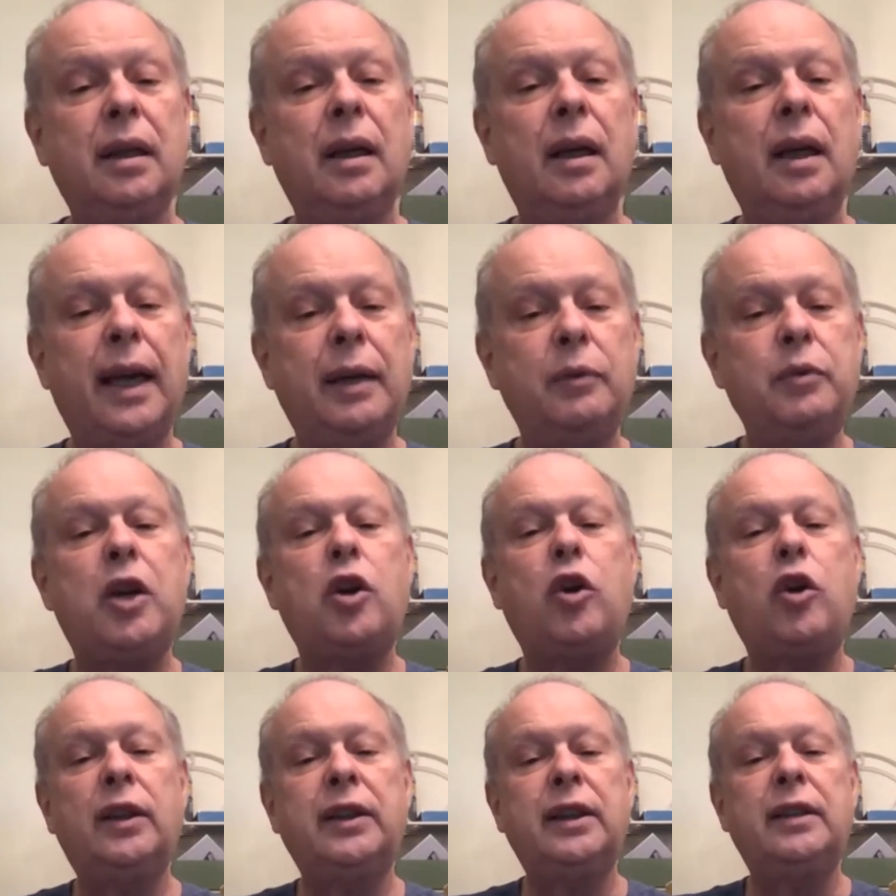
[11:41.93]
and we
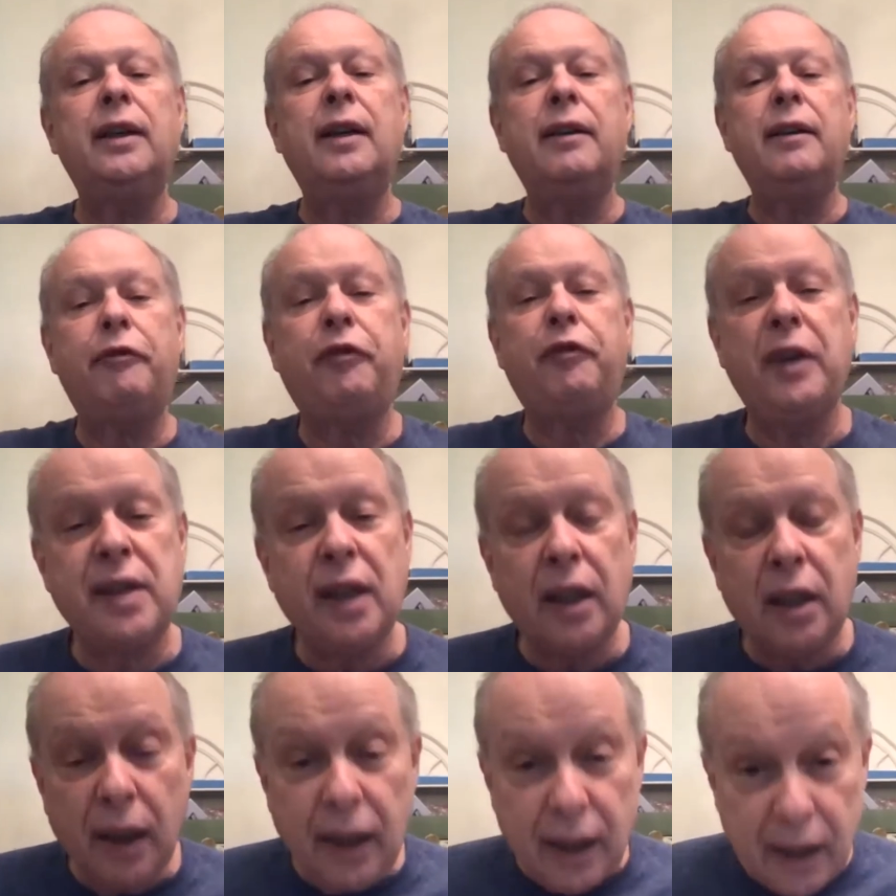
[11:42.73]
called it
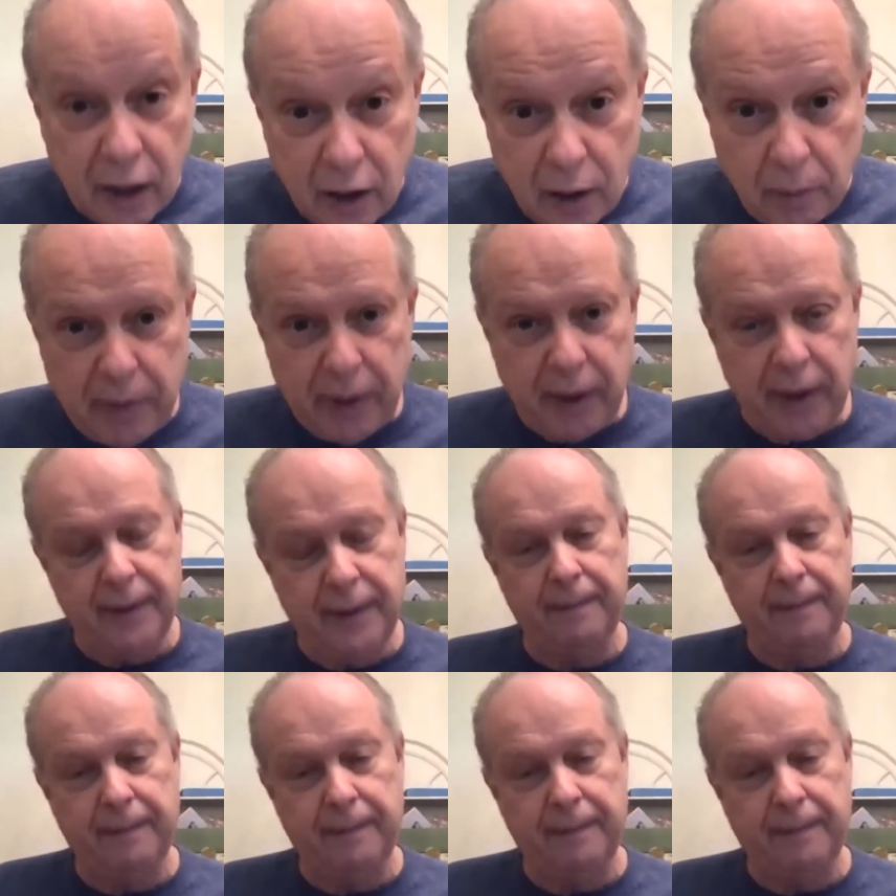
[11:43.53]
physical therapy.